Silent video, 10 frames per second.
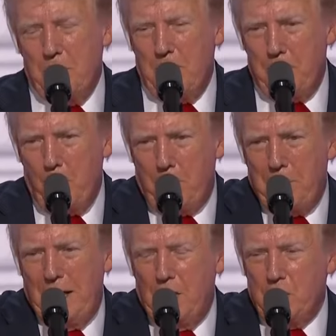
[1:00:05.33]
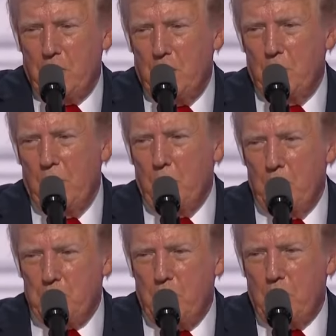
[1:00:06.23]
him. They put planes on the
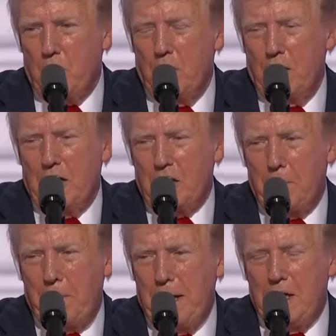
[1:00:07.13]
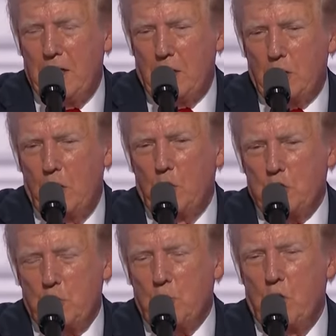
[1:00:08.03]
runway so you couldn't leave the plane. They
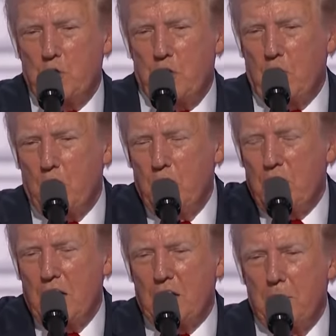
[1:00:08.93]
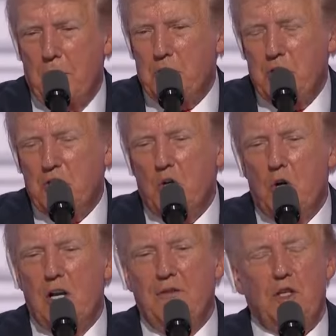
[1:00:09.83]
closed the road so you couldn't take the buses. it would
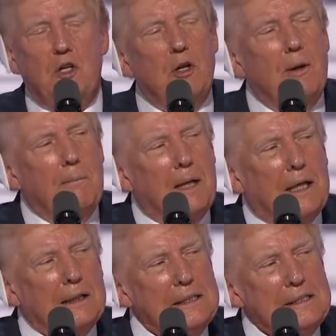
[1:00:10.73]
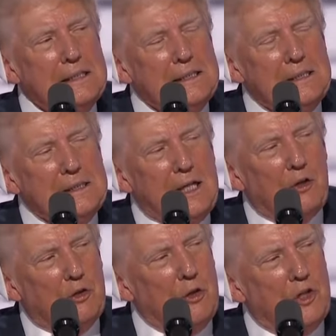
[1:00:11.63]
all have to turn back.
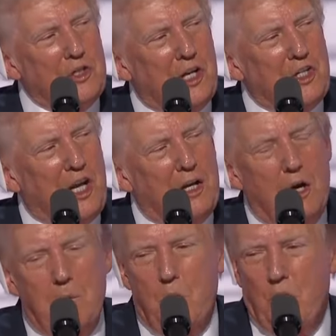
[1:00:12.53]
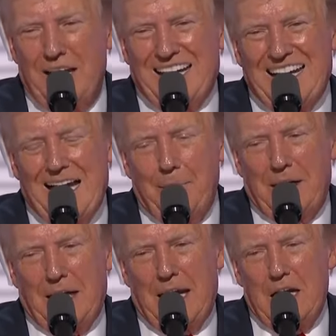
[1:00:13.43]
As soon as I said no more
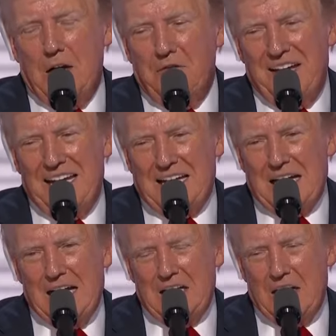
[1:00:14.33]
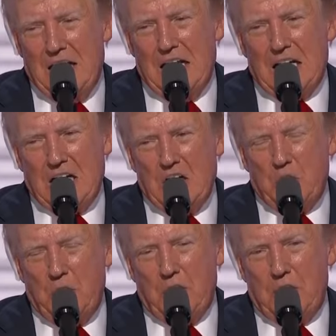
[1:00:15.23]
economic aid of any kind to any
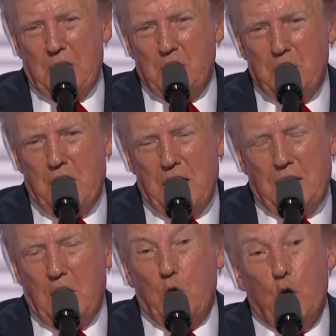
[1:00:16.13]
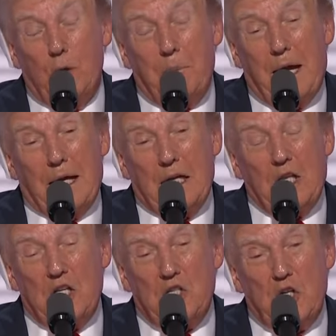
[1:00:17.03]
country that does that, they called back and
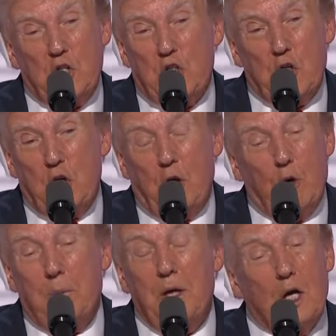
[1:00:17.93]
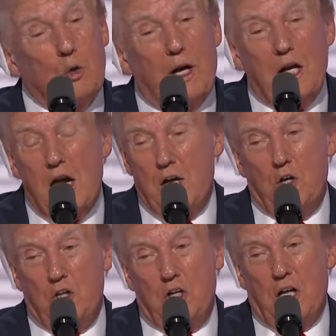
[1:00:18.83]
they said, Sir, it would be our great
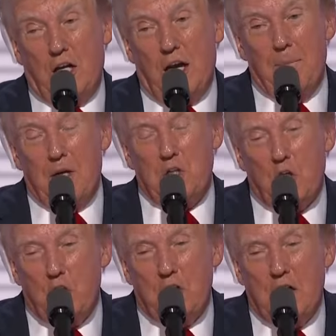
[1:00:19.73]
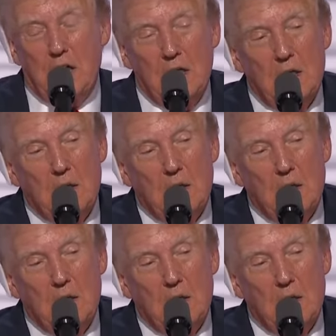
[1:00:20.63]
honor to take MS 13.